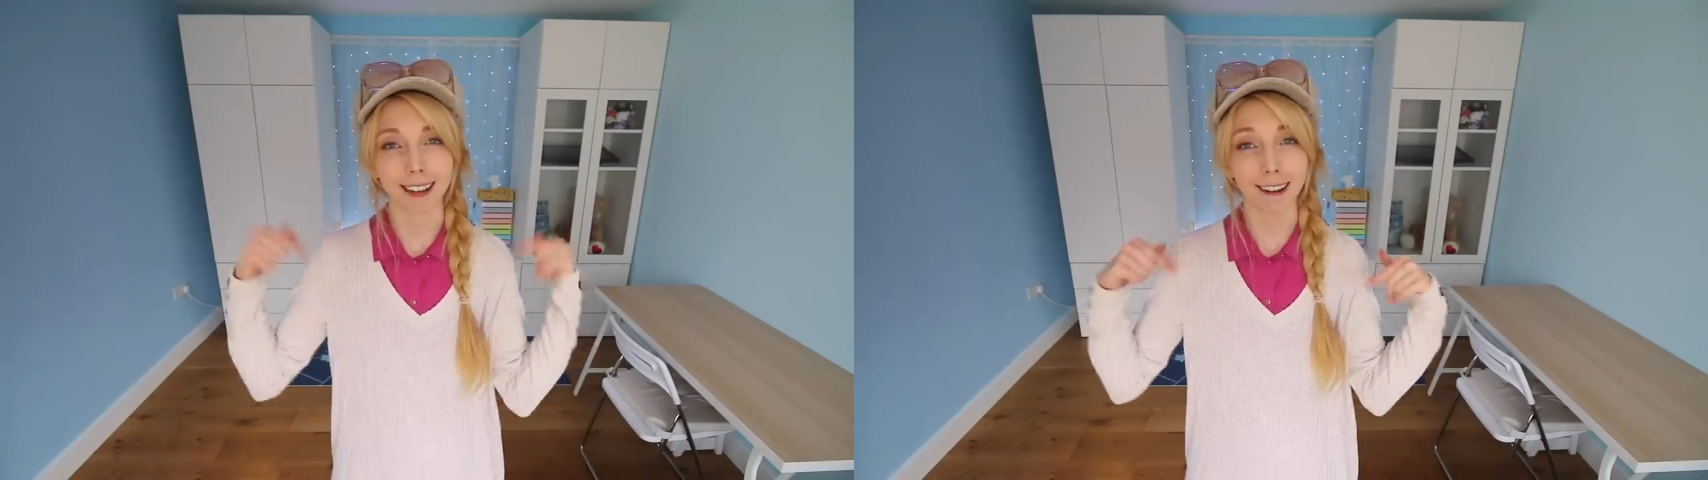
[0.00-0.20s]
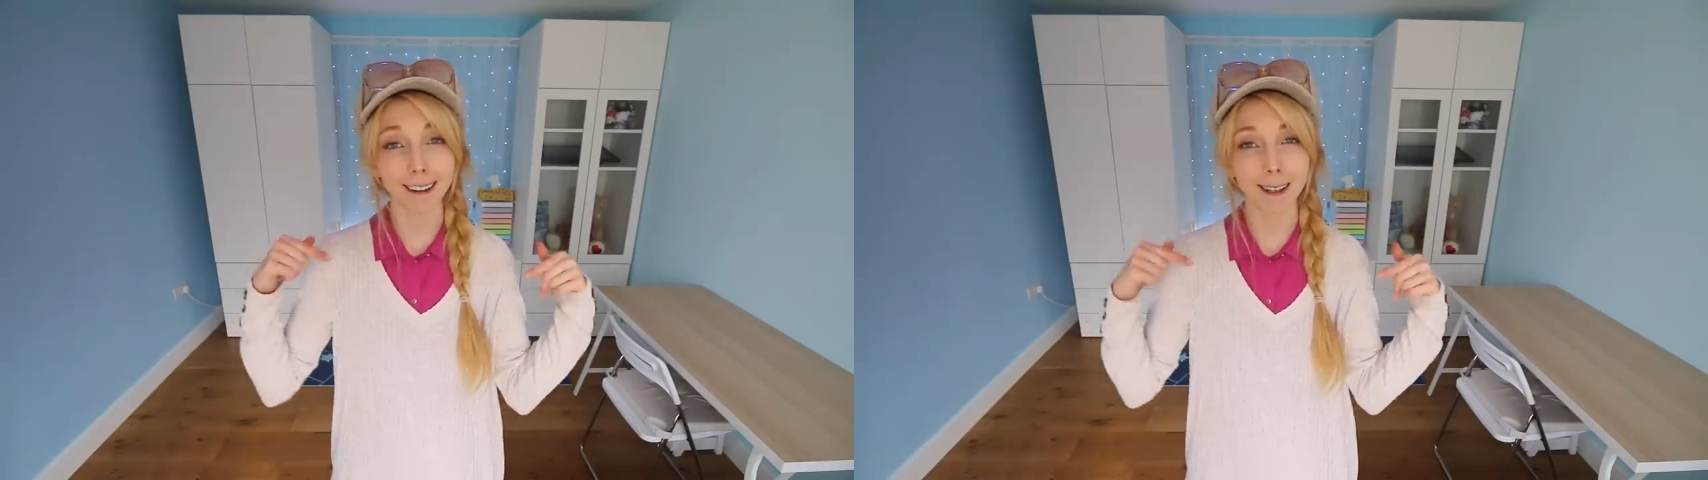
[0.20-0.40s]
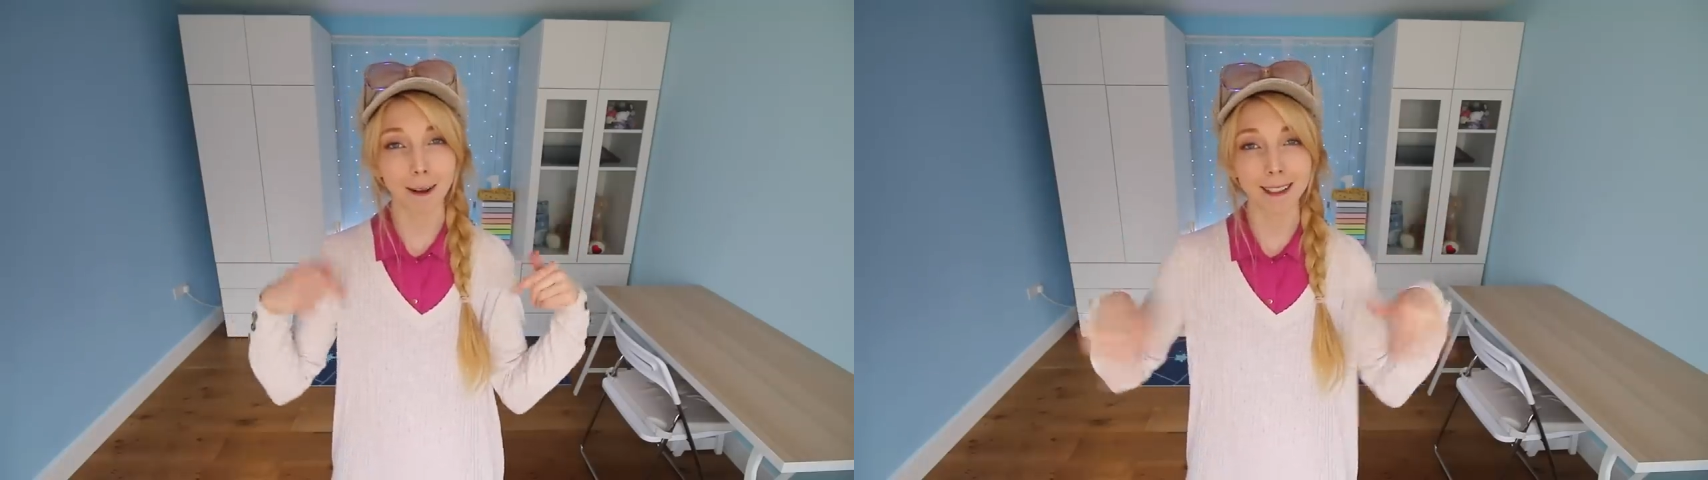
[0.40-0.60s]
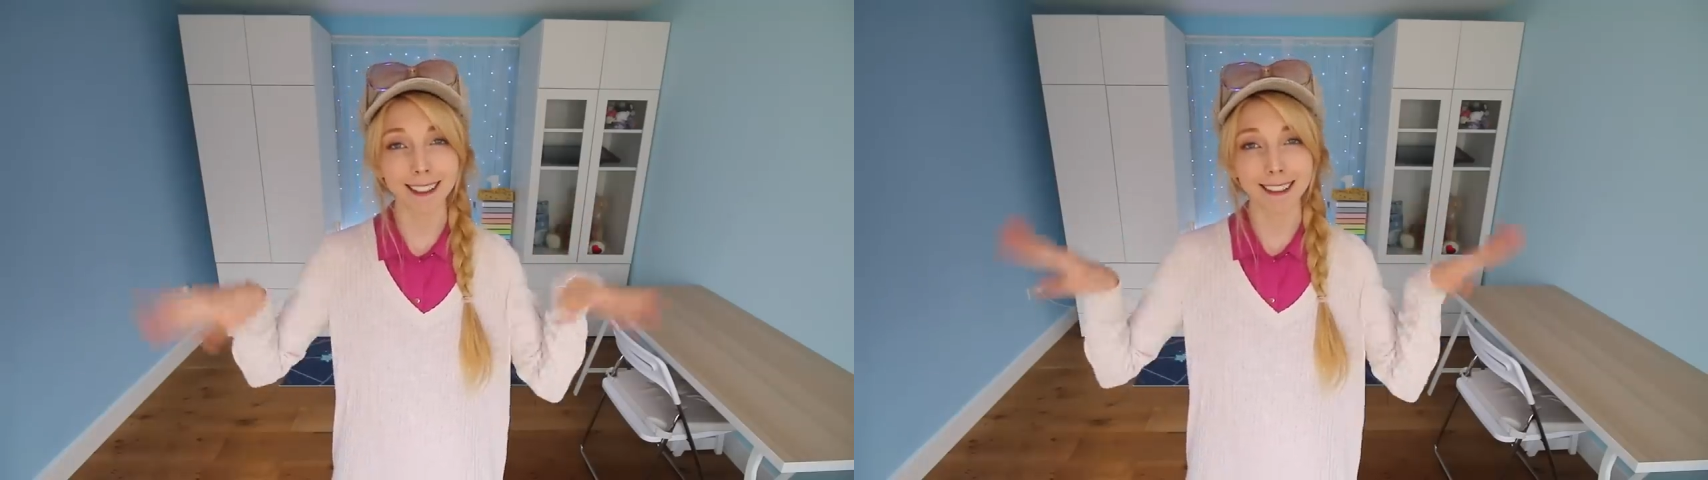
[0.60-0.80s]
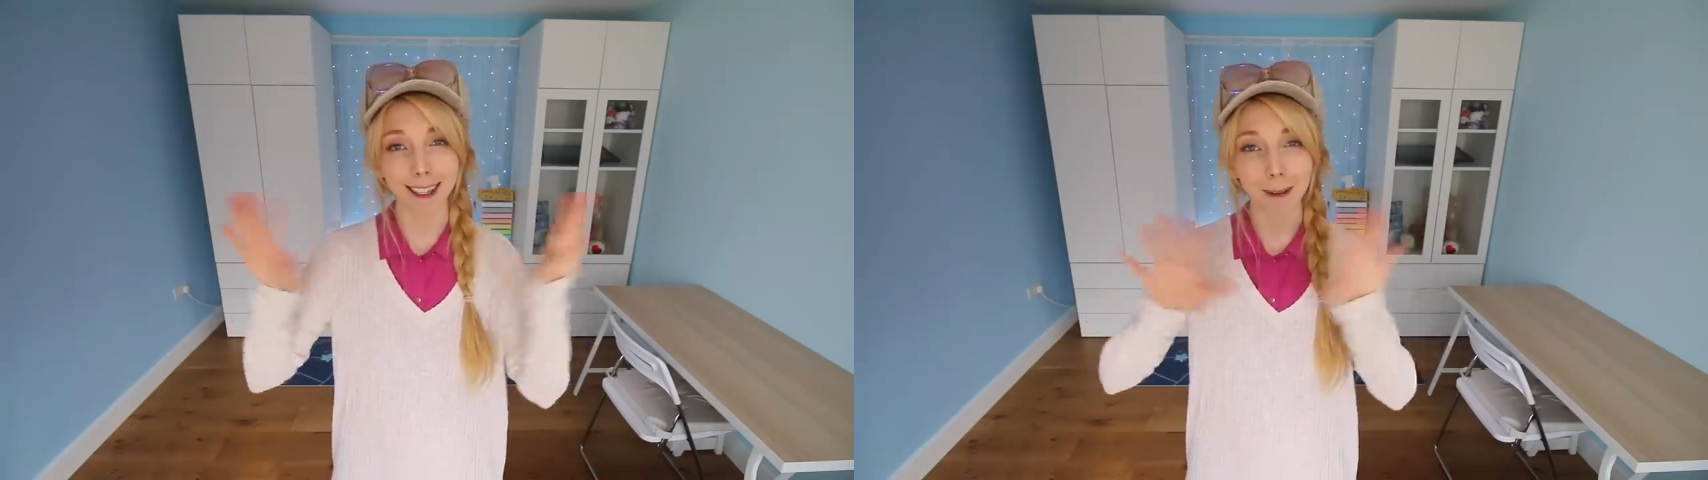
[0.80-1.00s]
nice comment
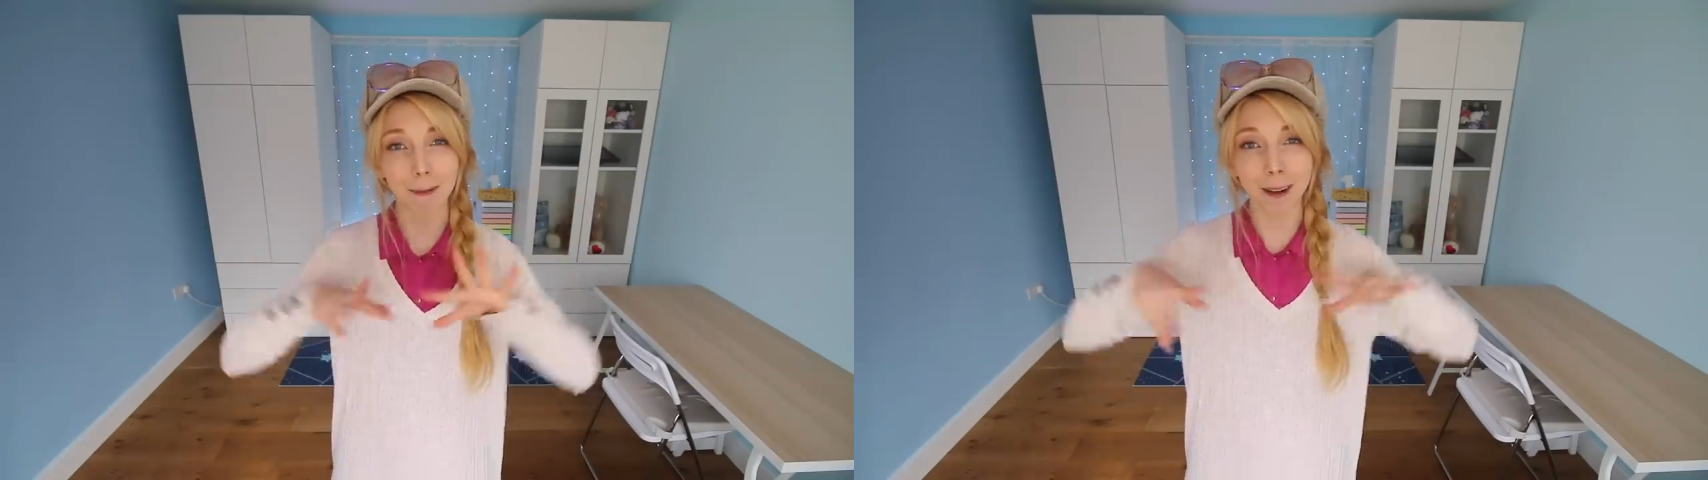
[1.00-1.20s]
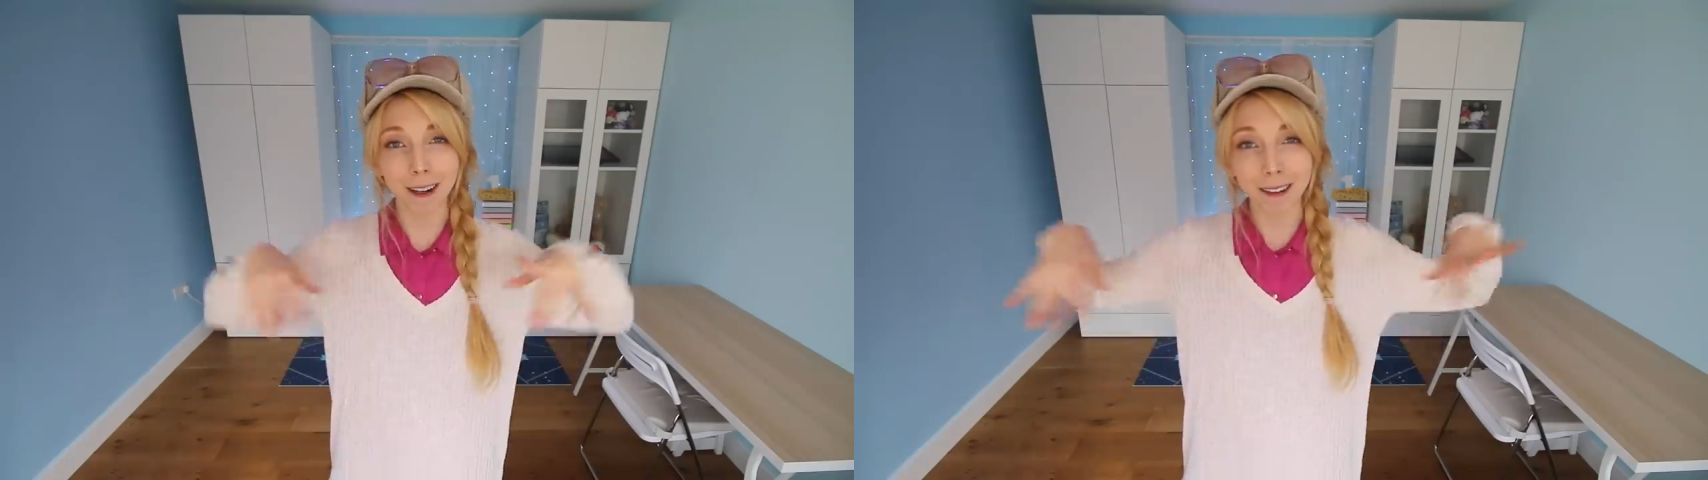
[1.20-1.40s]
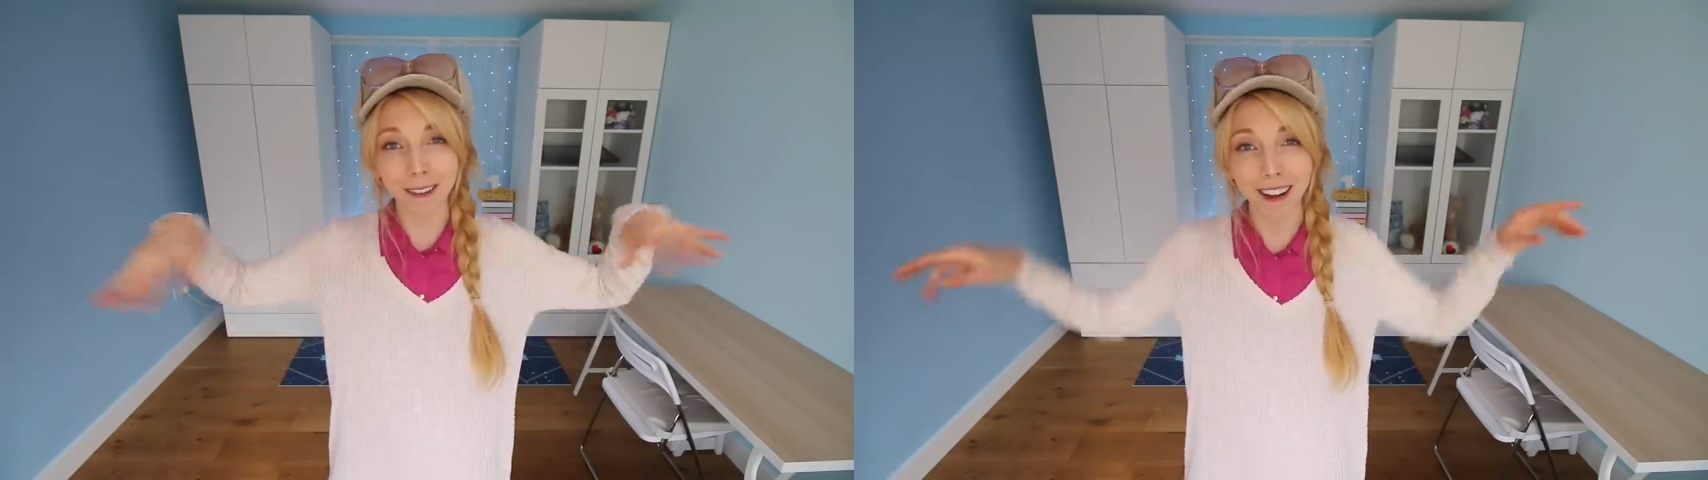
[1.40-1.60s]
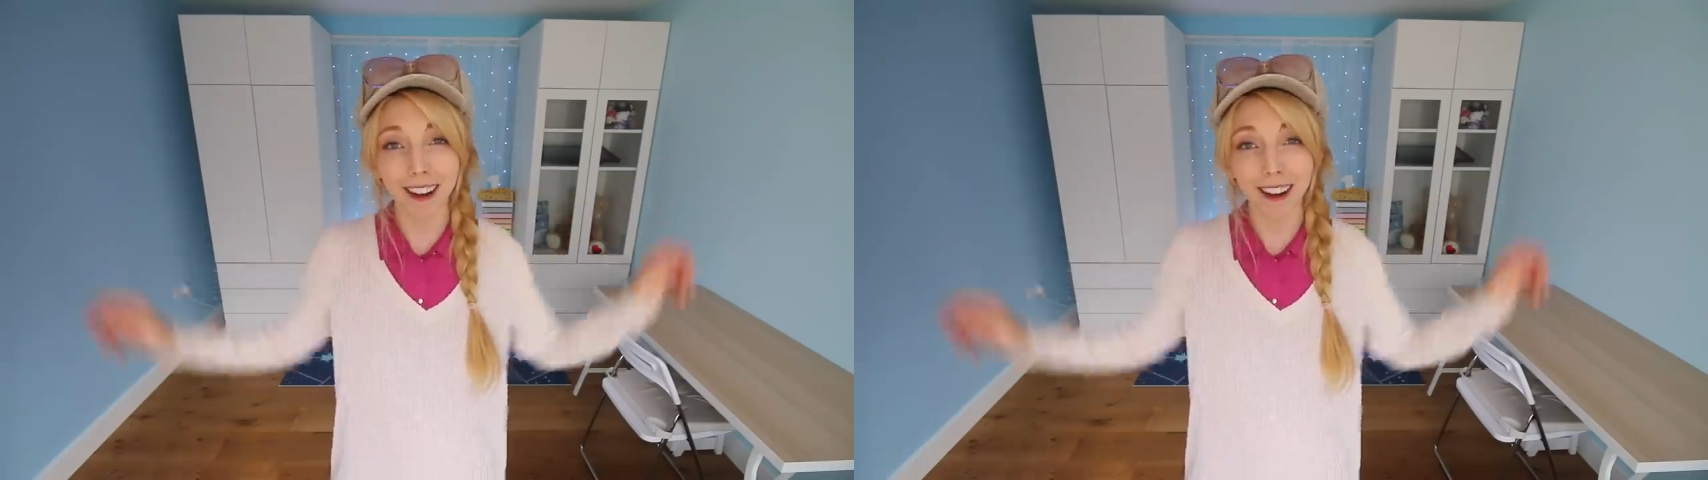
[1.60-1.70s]
down below.